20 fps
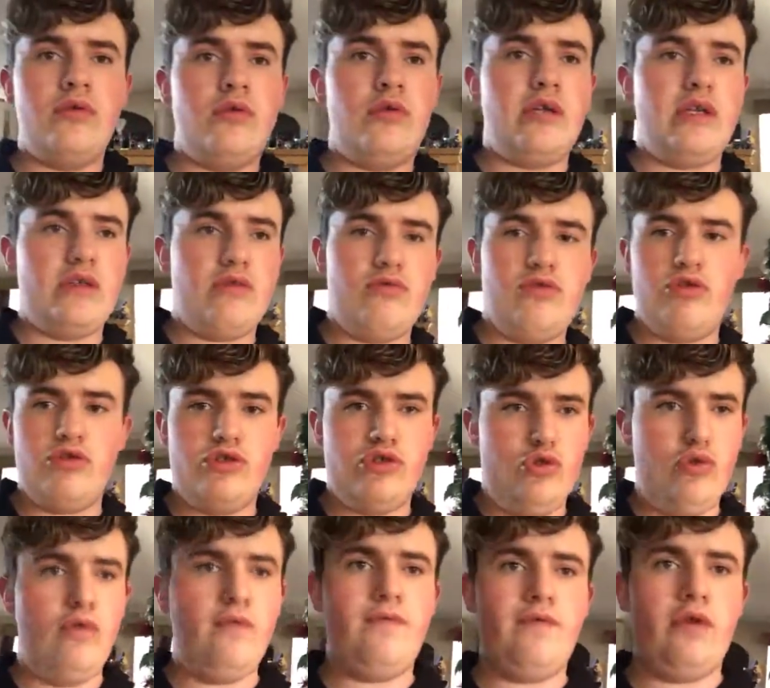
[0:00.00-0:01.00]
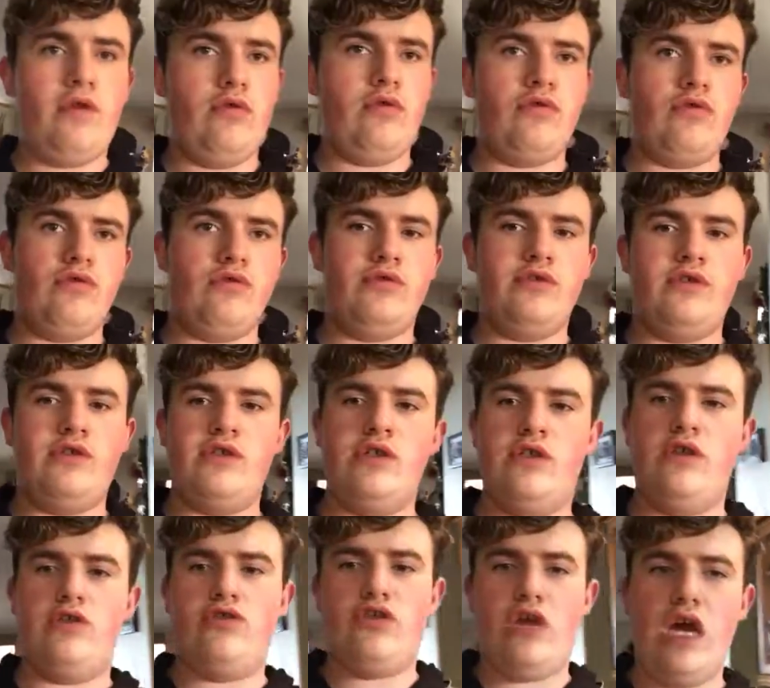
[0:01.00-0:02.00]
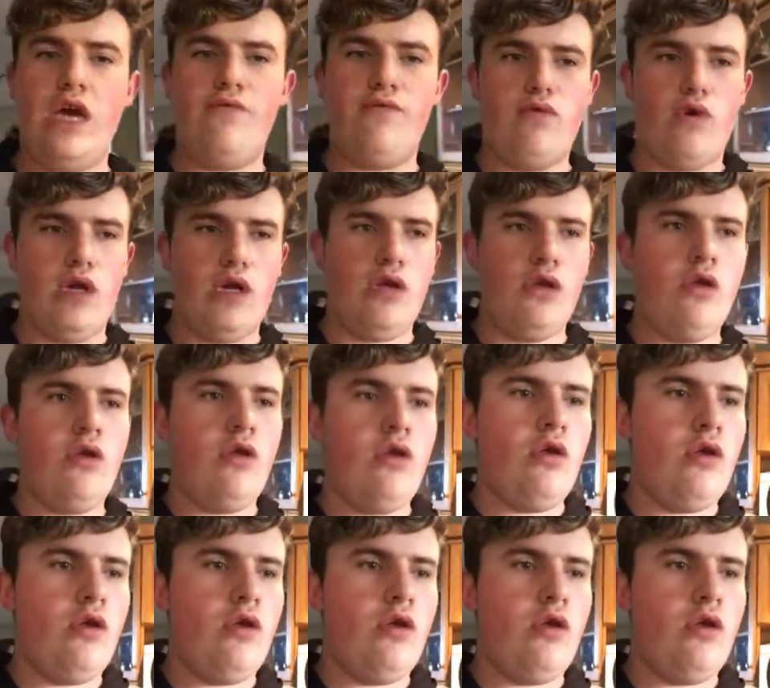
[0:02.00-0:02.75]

Like, there's no vehicles in the driveway.